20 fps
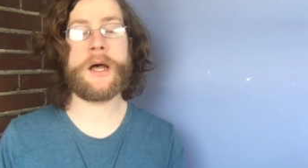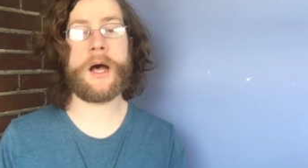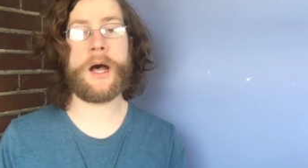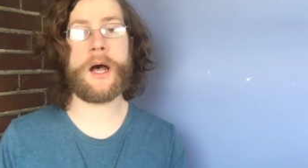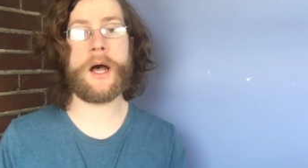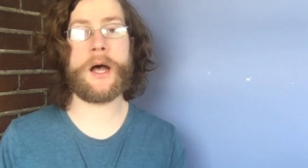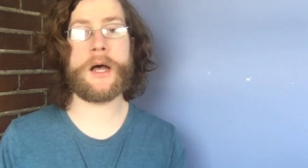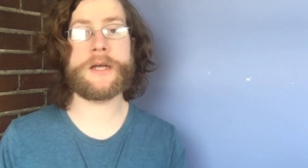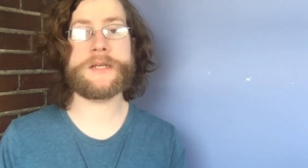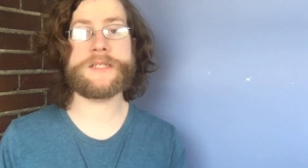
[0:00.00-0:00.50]

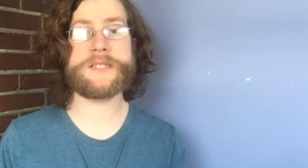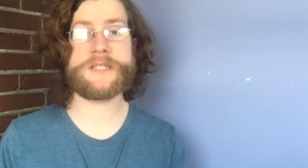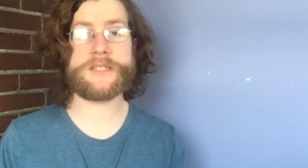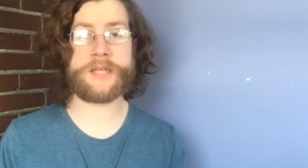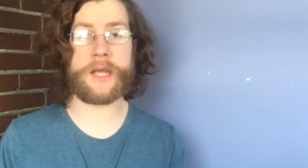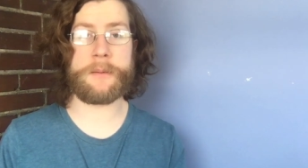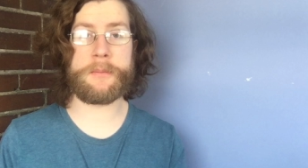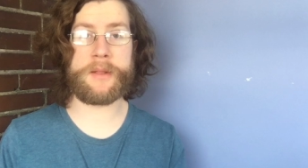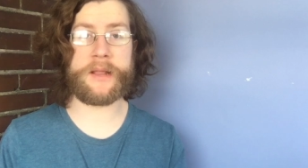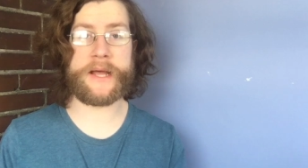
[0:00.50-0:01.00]
uh,
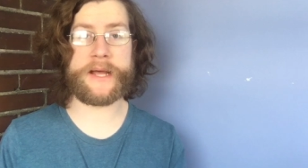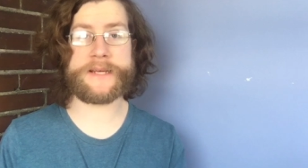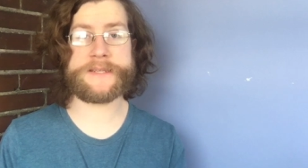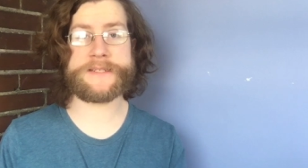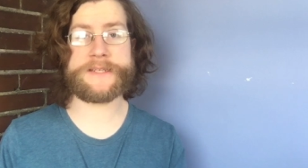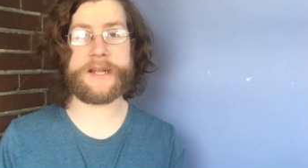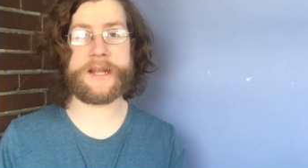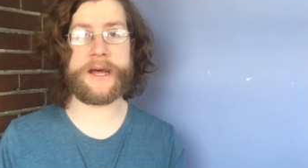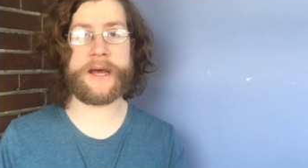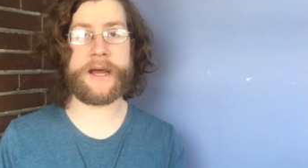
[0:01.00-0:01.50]

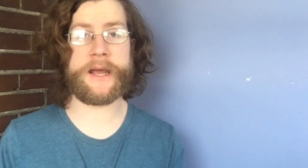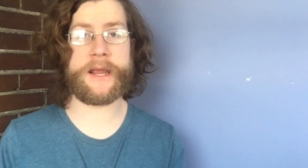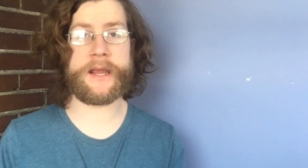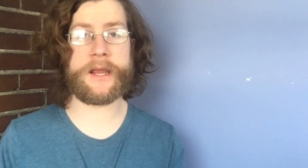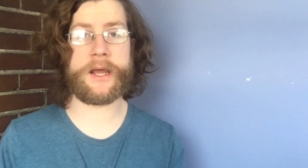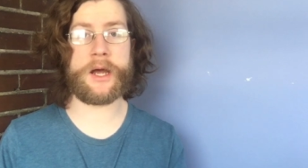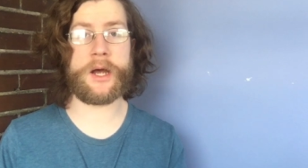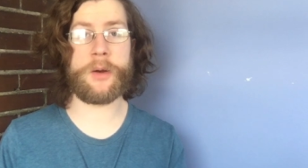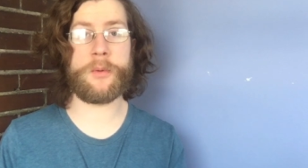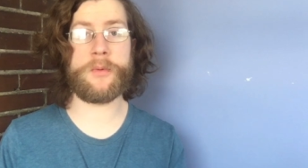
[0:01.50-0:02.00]
subclass that I
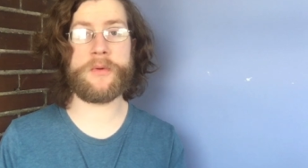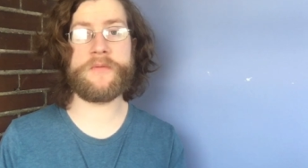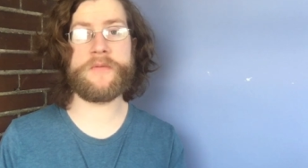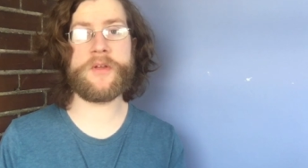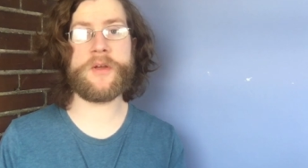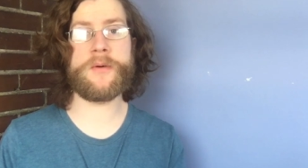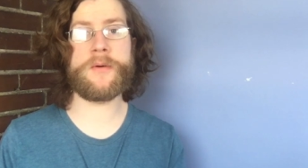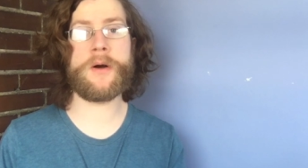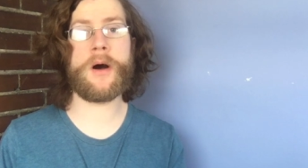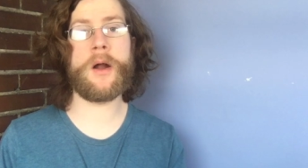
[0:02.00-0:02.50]
uh,
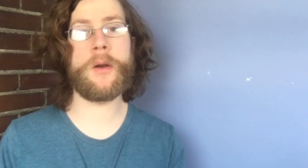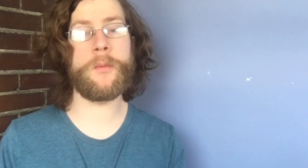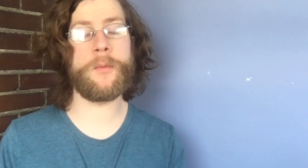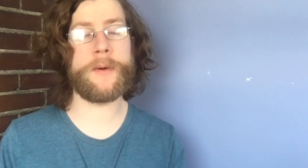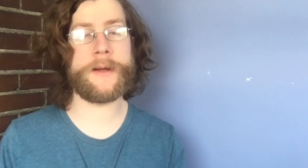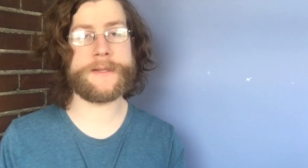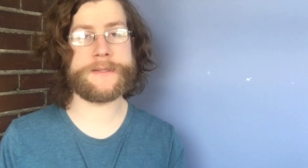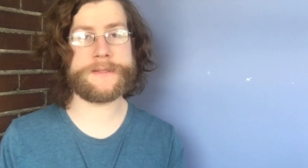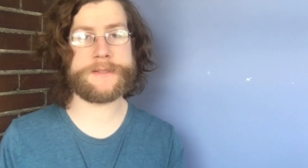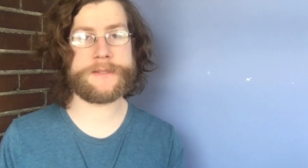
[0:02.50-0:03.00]
reviewed on
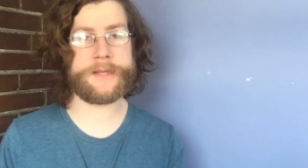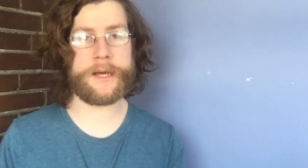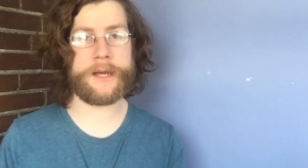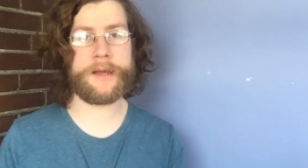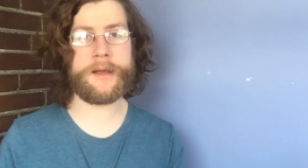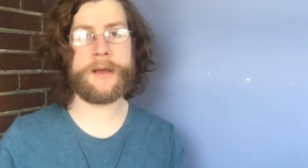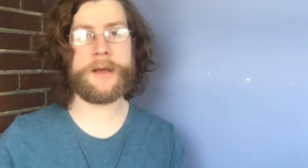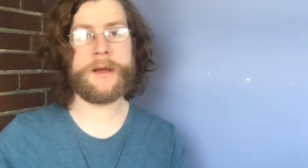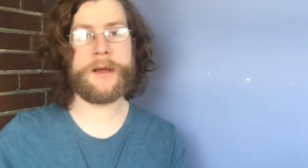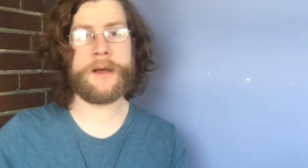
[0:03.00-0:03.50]

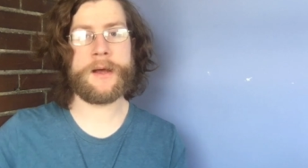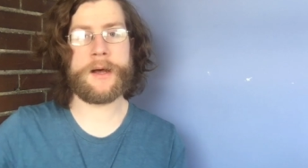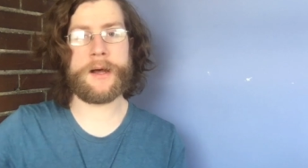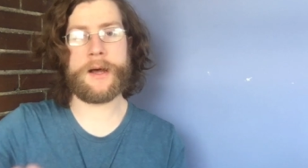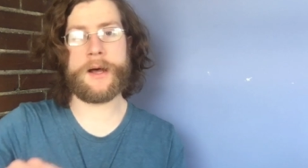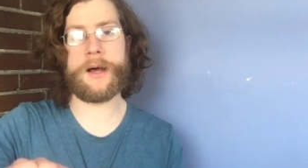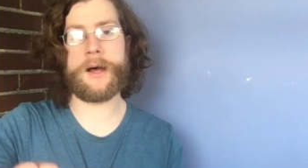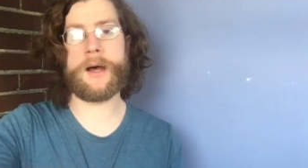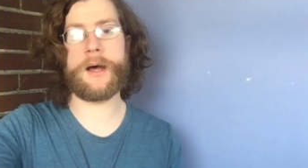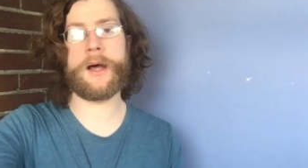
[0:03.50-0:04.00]
Wednesday.
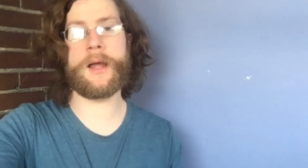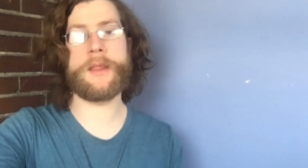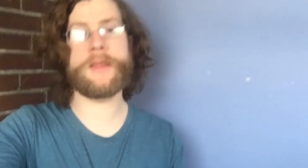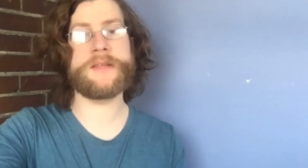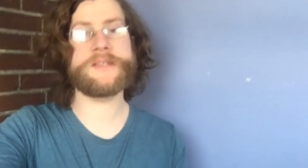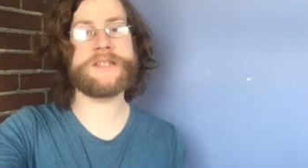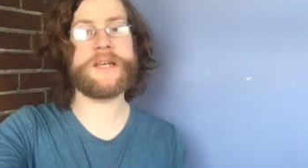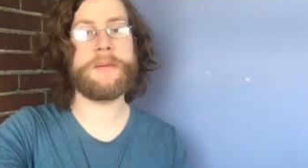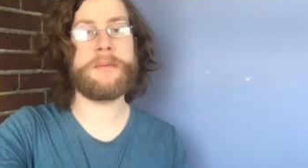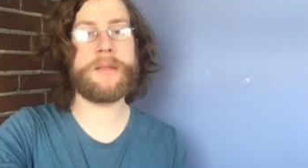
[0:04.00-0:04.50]
Uh, the
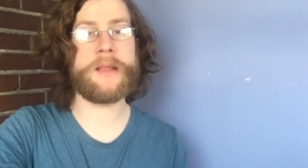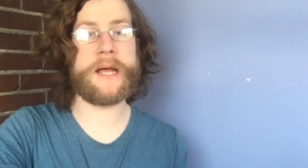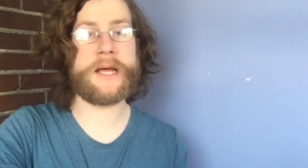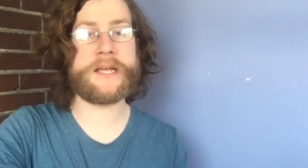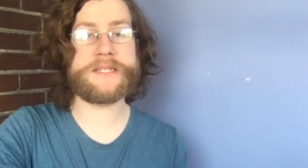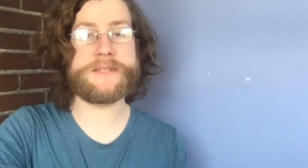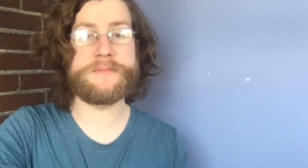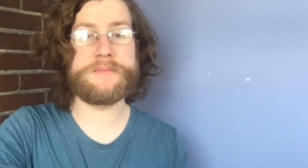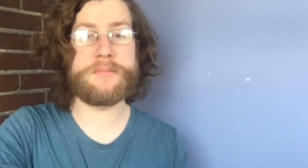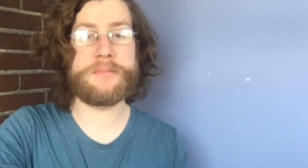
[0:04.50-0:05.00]

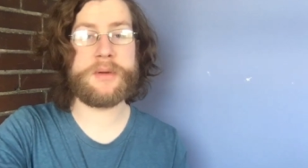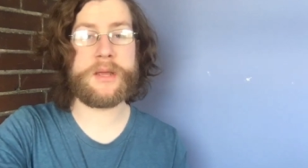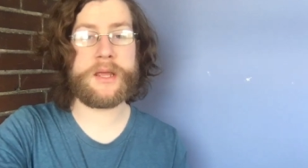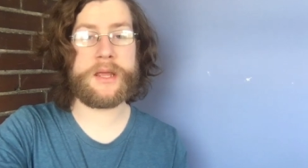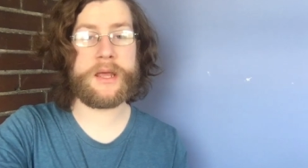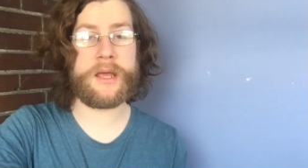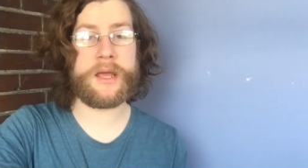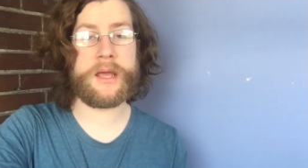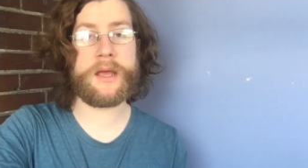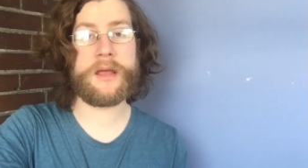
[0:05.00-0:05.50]
subclass
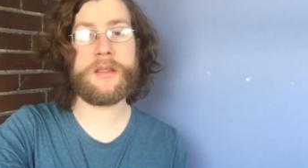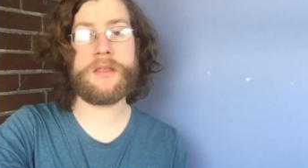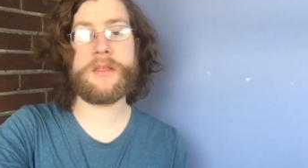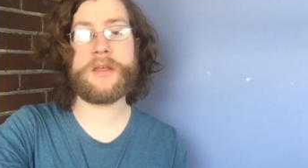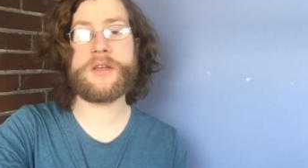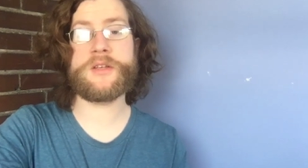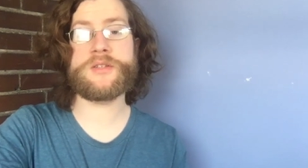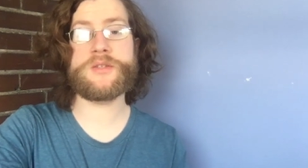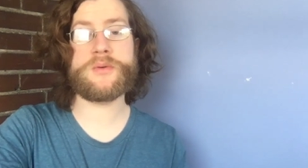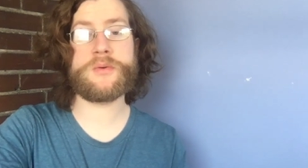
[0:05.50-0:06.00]
being
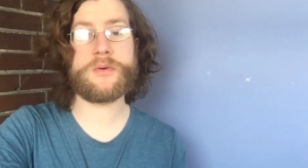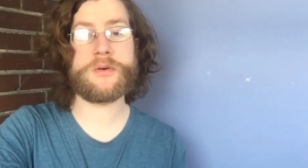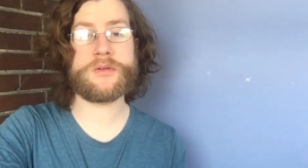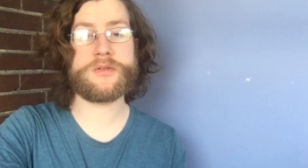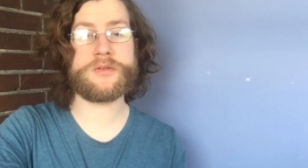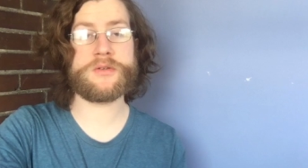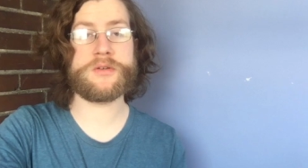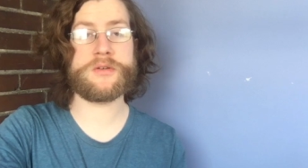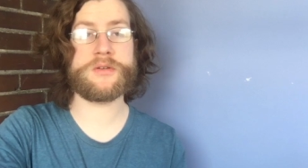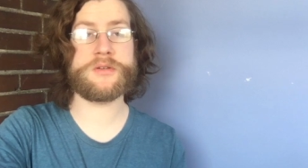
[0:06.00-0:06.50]
the
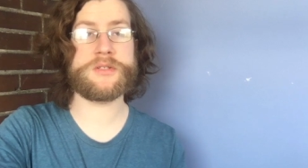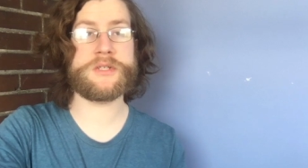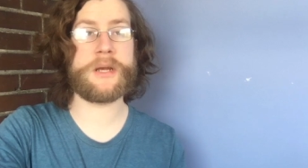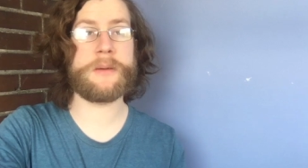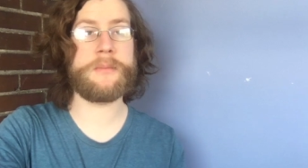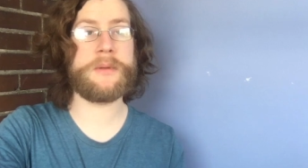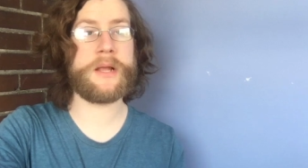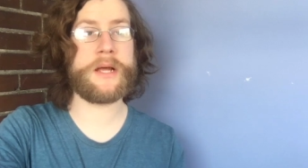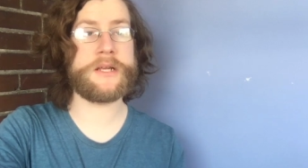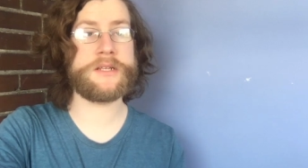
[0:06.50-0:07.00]
sorcerer
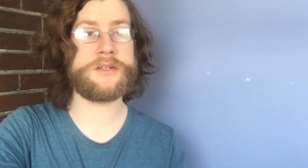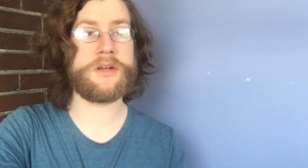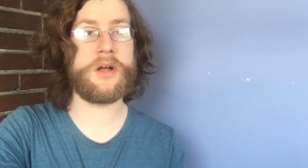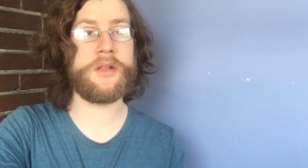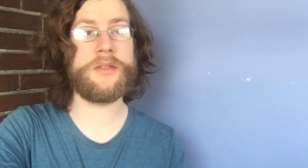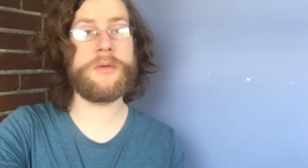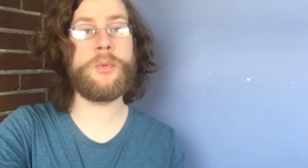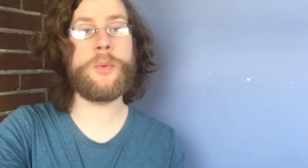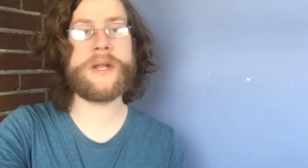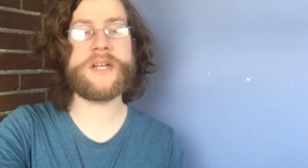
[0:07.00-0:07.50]
subclass
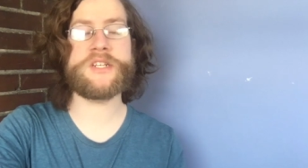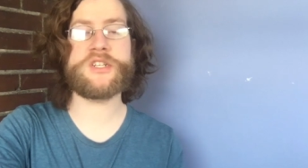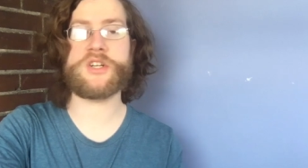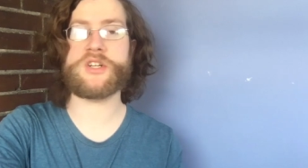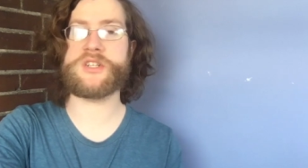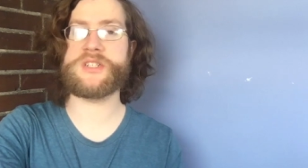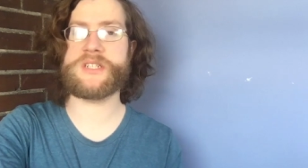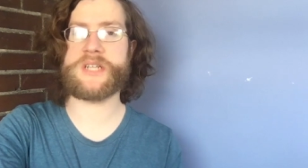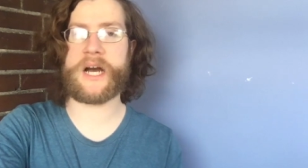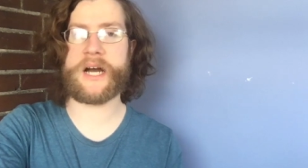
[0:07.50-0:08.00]
called the
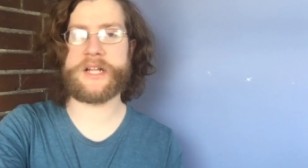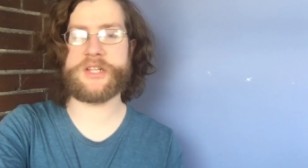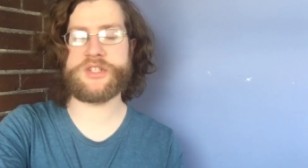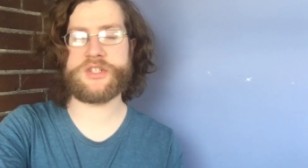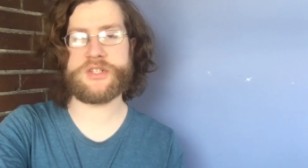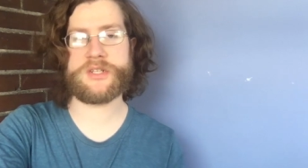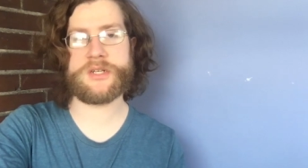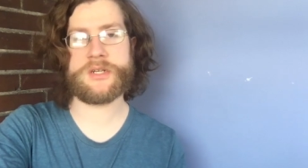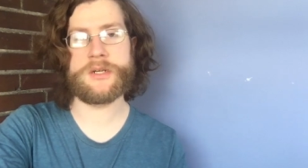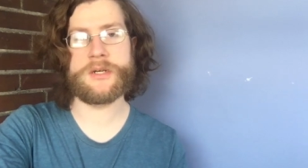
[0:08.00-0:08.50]
Winter
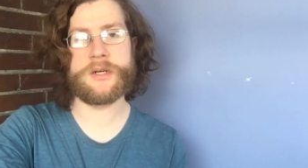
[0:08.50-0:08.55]
Touched.